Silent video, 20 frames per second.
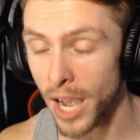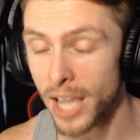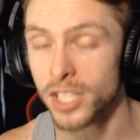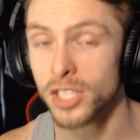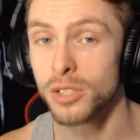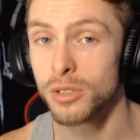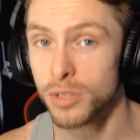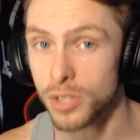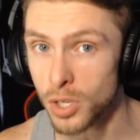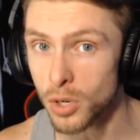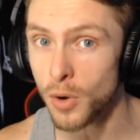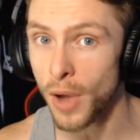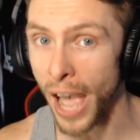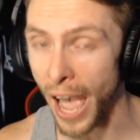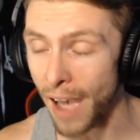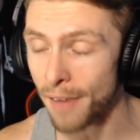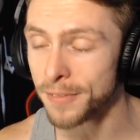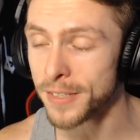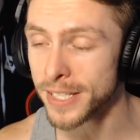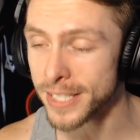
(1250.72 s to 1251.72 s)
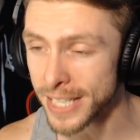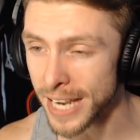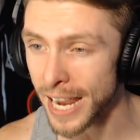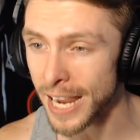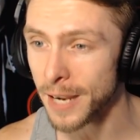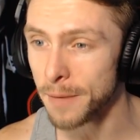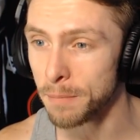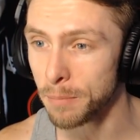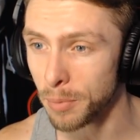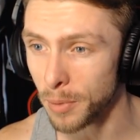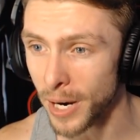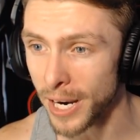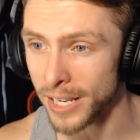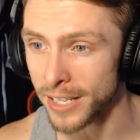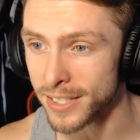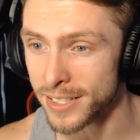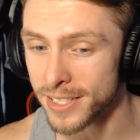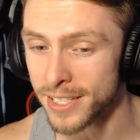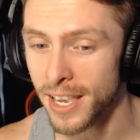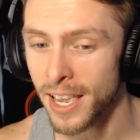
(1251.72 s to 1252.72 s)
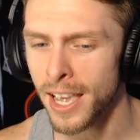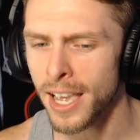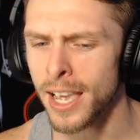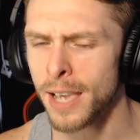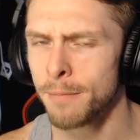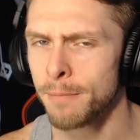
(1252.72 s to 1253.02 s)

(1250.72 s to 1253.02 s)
But you do have to take breaks.